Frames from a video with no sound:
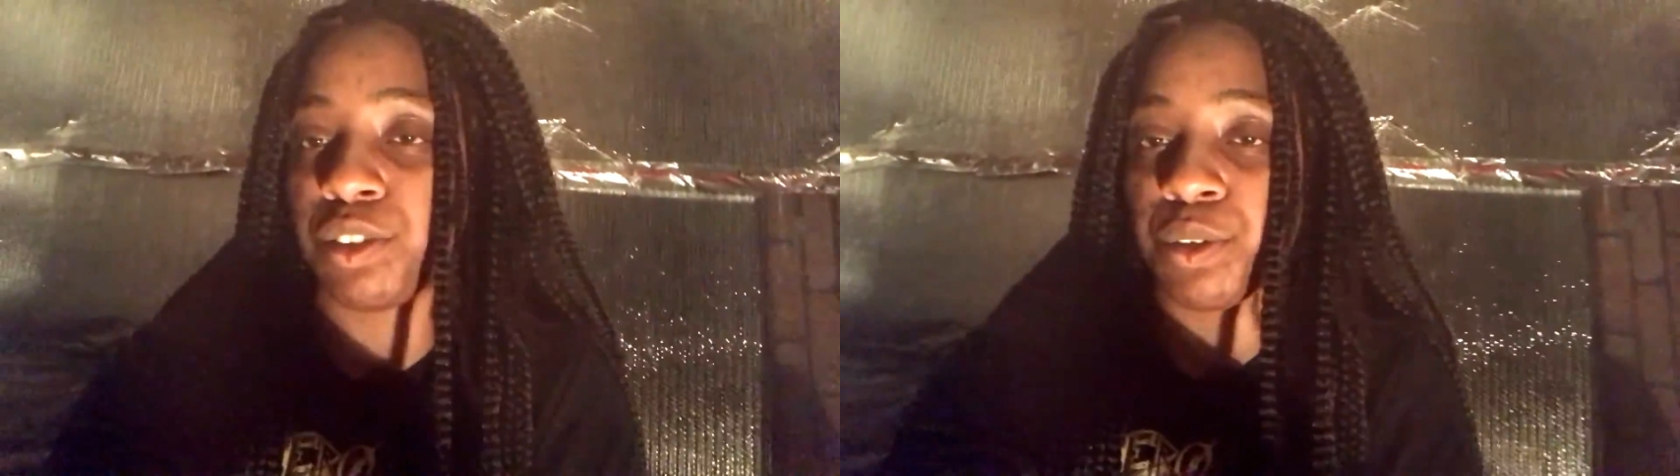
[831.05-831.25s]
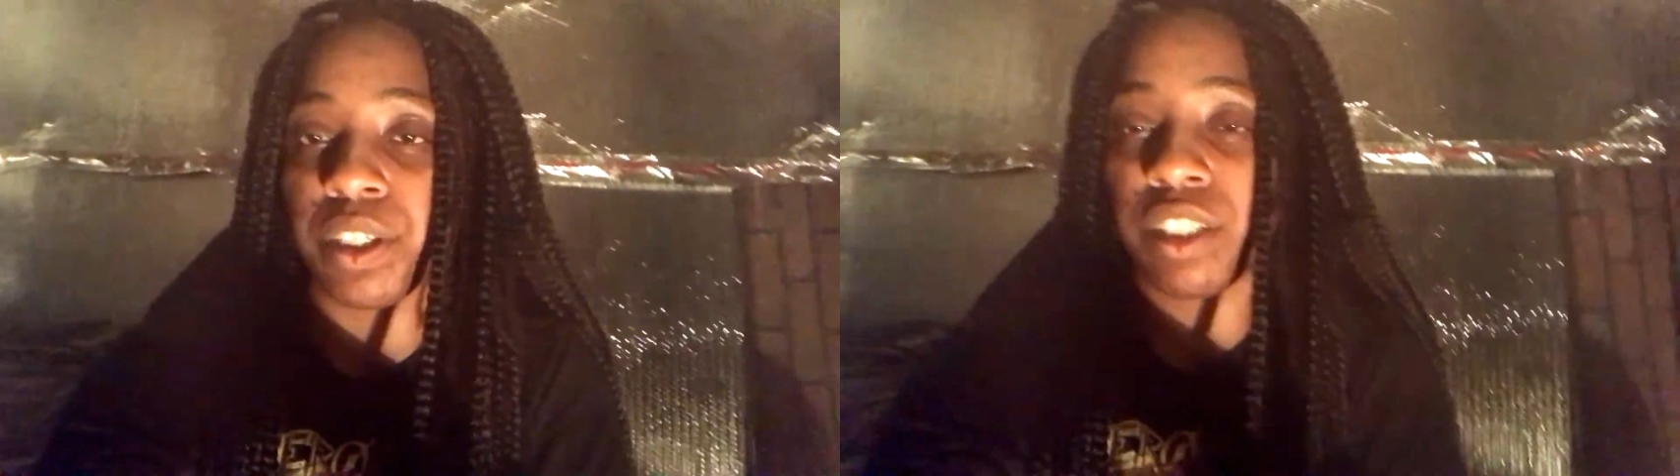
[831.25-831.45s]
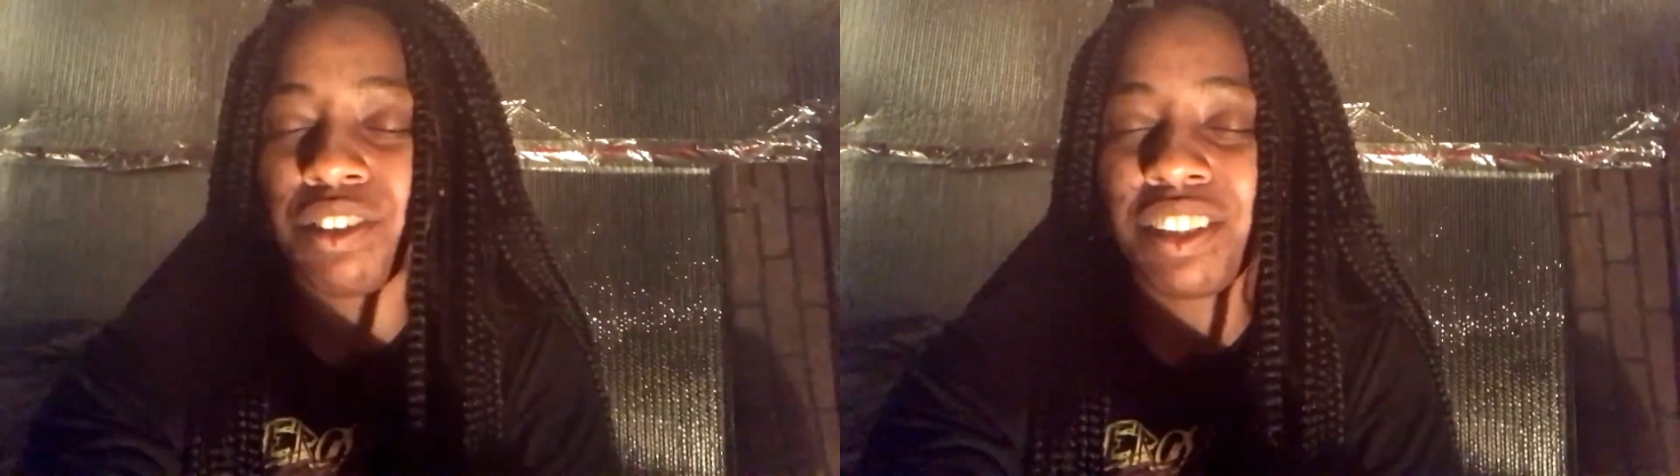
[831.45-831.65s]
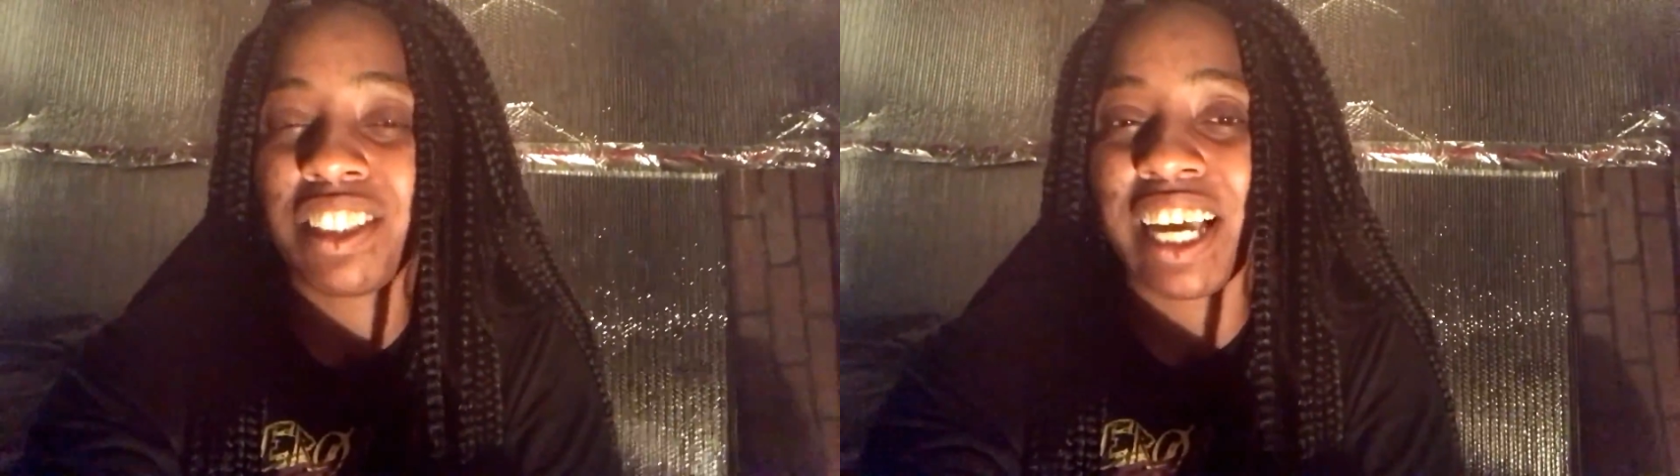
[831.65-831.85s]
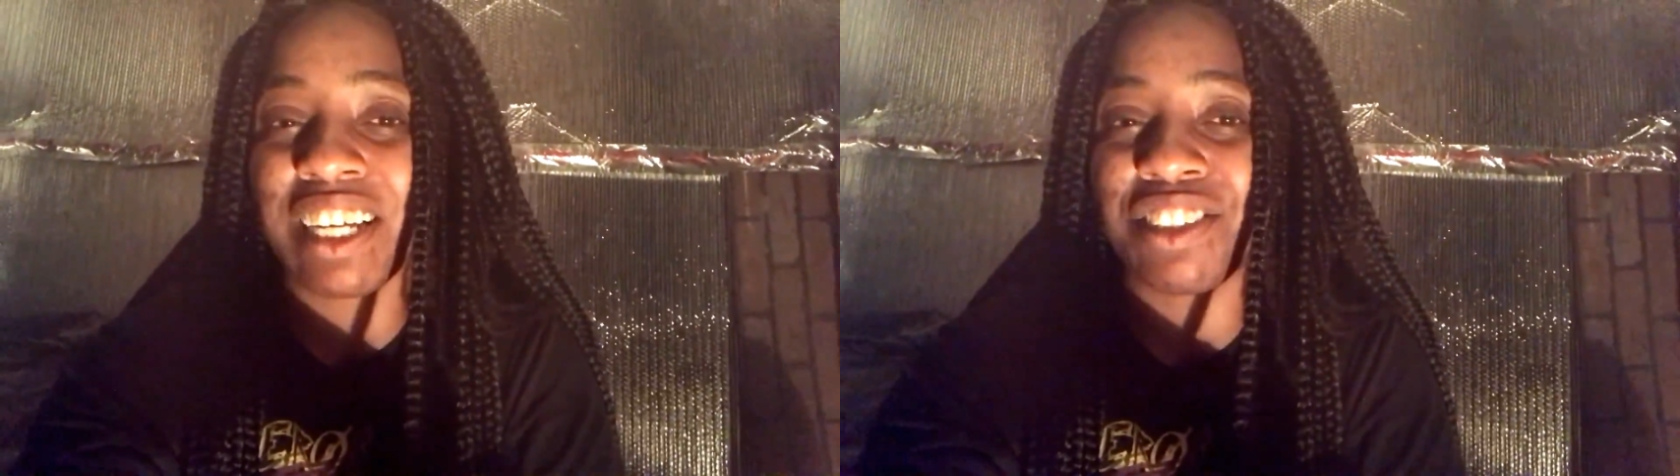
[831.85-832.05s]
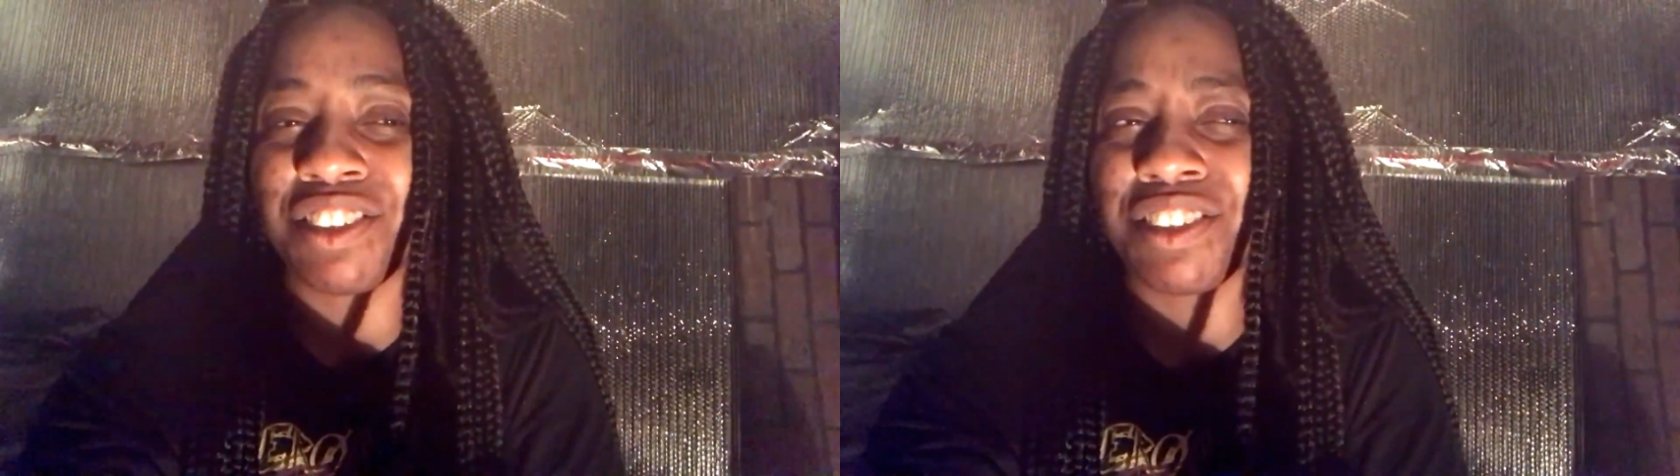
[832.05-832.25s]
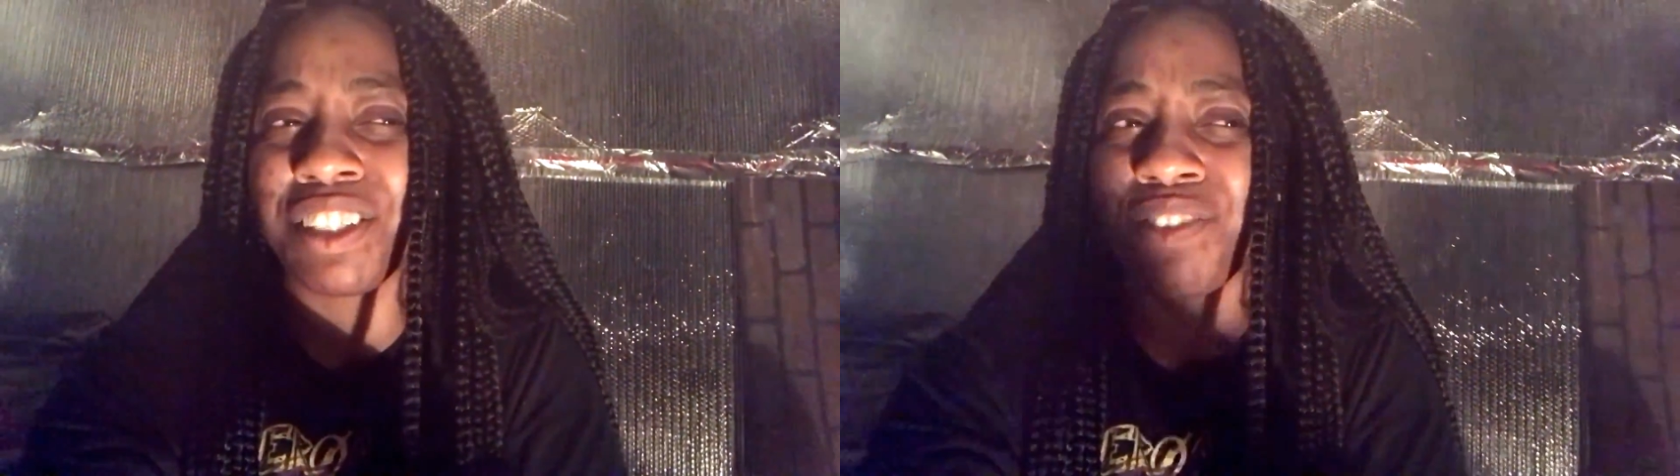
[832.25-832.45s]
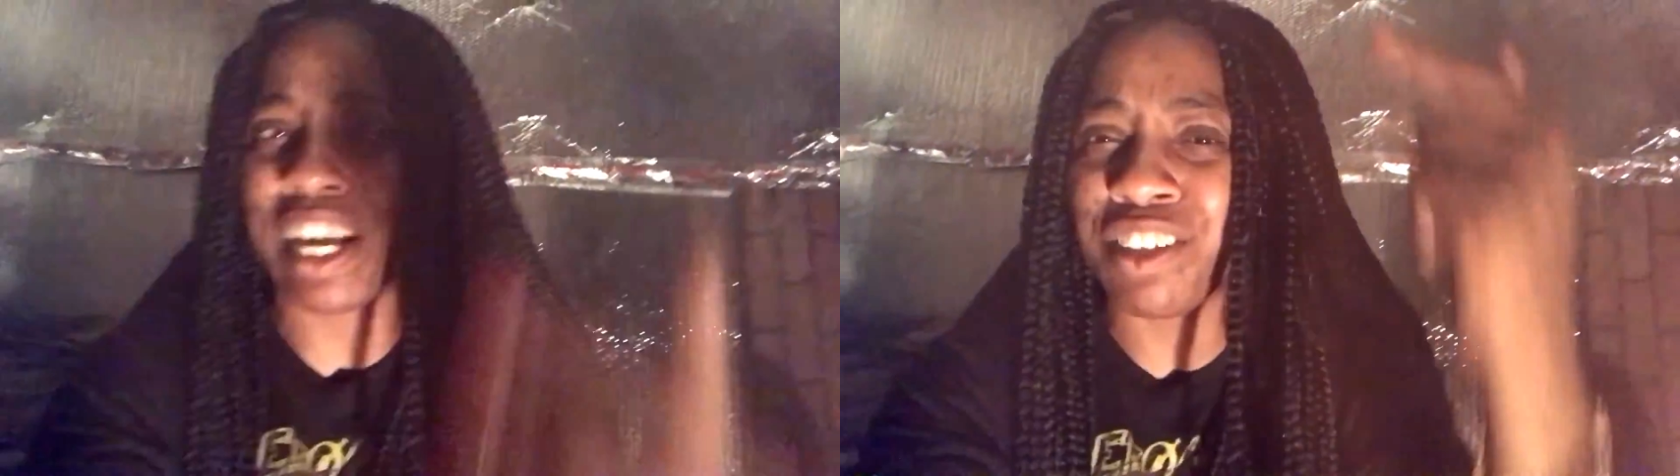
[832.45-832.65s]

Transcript: doing it, you need to ask yourself,